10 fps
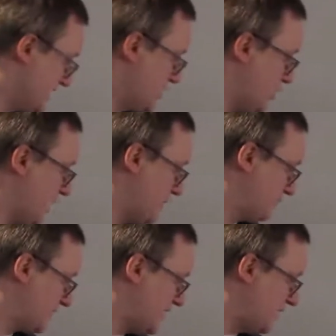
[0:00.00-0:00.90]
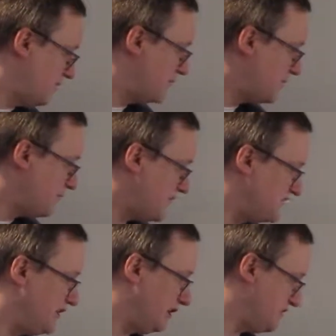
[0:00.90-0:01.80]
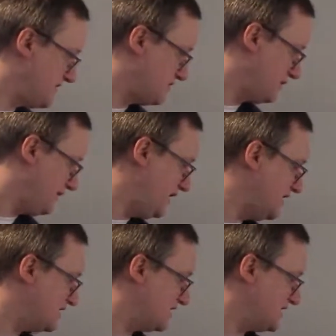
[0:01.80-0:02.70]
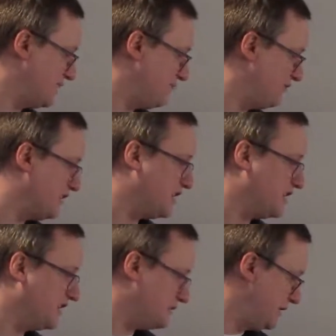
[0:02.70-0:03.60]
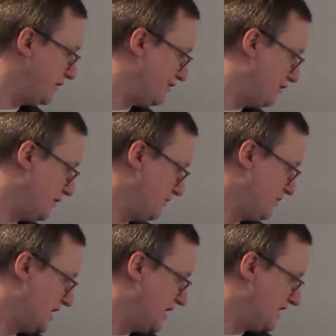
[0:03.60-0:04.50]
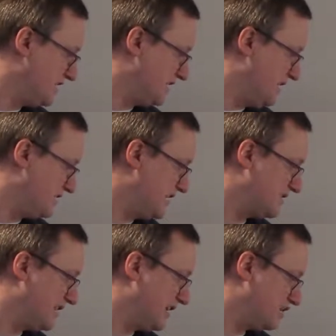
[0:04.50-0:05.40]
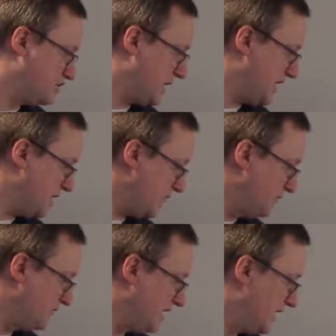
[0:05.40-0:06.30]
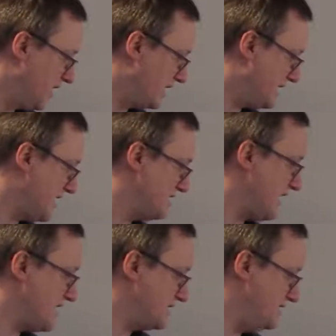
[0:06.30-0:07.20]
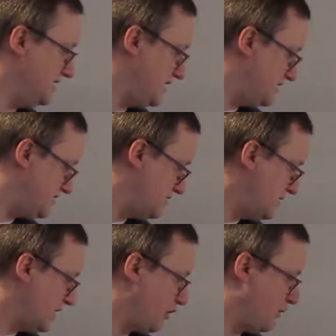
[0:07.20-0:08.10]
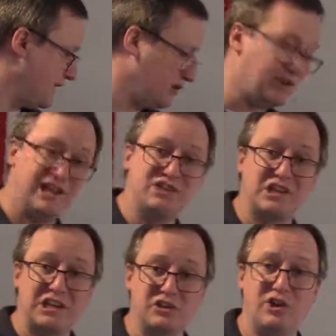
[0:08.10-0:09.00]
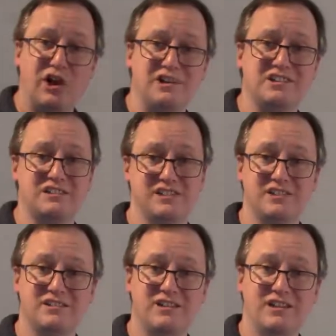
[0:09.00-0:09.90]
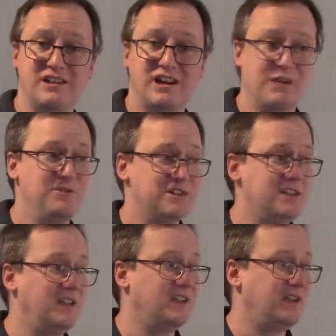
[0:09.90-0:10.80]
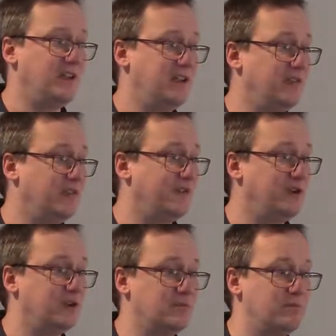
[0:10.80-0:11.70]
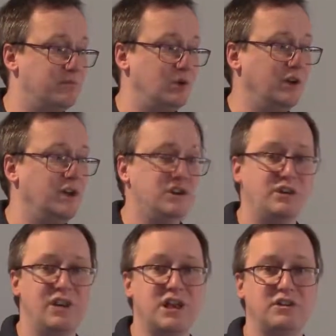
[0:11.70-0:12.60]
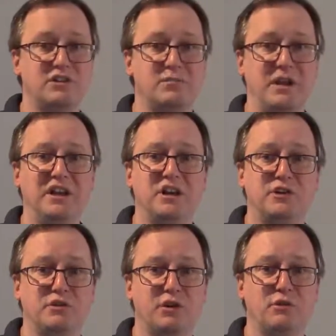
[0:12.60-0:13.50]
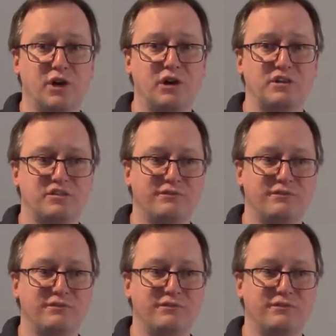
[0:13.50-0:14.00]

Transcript: Okay, muscular dystrophy is an example of one of the things we look for. It's a sex-linked trait here. Tay-Sachs disease, critical congenital heart disease. Obviously, if you're born and depending on your own heart for